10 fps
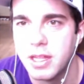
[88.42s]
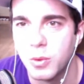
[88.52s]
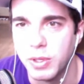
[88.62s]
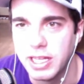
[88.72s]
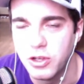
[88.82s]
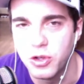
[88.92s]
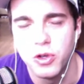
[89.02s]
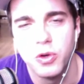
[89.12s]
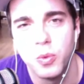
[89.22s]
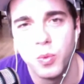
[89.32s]
We could
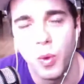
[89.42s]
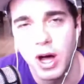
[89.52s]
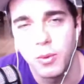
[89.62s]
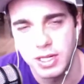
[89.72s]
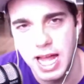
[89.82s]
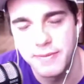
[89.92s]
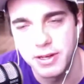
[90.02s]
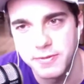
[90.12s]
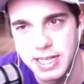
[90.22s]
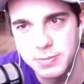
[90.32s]
do, while we're live on
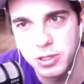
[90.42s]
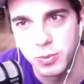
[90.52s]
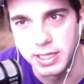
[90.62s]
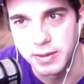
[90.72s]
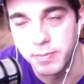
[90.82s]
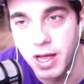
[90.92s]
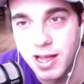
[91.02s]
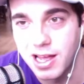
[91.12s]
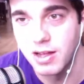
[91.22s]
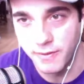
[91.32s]
Facebook, we could
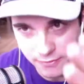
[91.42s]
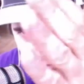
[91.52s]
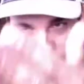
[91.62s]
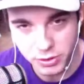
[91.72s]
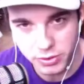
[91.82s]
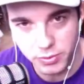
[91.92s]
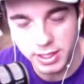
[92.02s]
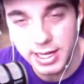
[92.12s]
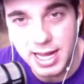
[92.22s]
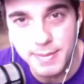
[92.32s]
filter through the
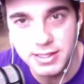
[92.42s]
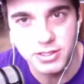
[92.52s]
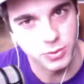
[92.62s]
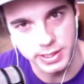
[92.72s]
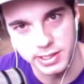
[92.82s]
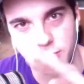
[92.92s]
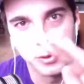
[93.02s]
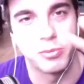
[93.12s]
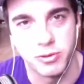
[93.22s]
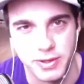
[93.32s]
comments so we can
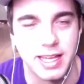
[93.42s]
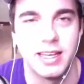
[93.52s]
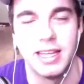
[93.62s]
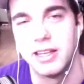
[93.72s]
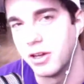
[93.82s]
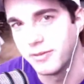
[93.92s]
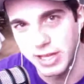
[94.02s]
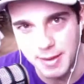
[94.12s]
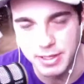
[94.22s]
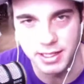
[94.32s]
avoid profanity and
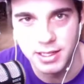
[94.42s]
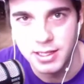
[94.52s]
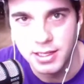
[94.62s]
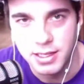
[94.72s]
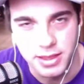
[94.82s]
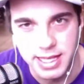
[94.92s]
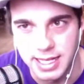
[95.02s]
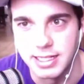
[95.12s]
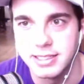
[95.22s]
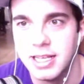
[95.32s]
off-topic
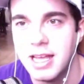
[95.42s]
things.